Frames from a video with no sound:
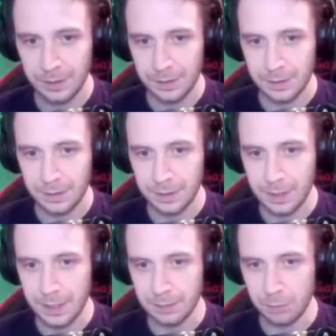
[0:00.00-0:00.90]
And
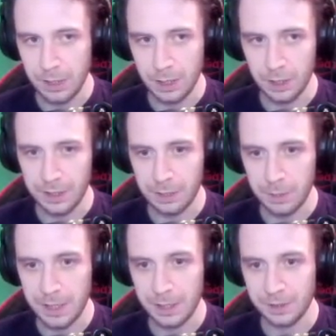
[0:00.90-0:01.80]
we are on our way.
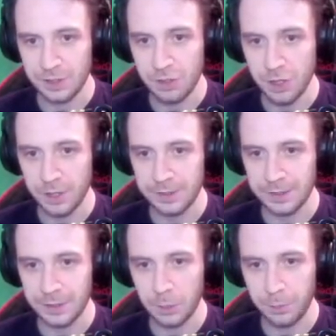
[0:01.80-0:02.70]
And you heard the little
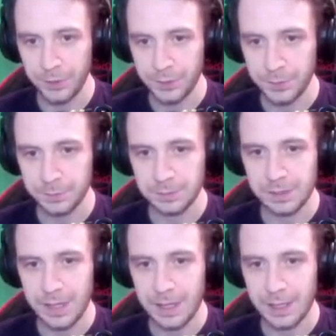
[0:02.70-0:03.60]
pew there
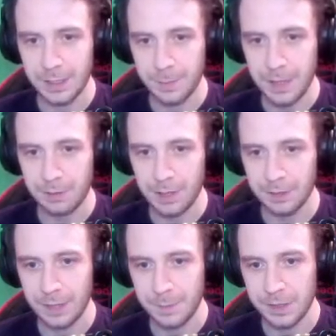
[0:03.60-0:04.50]
in the background. That
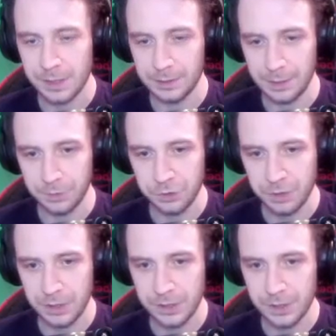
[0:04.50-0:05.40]
means our Devil Trigger's
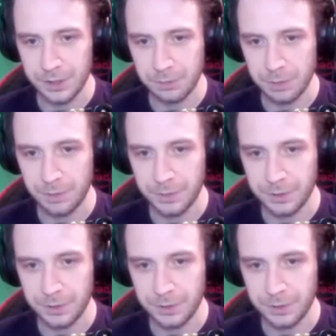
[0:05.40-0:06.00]
also refilled.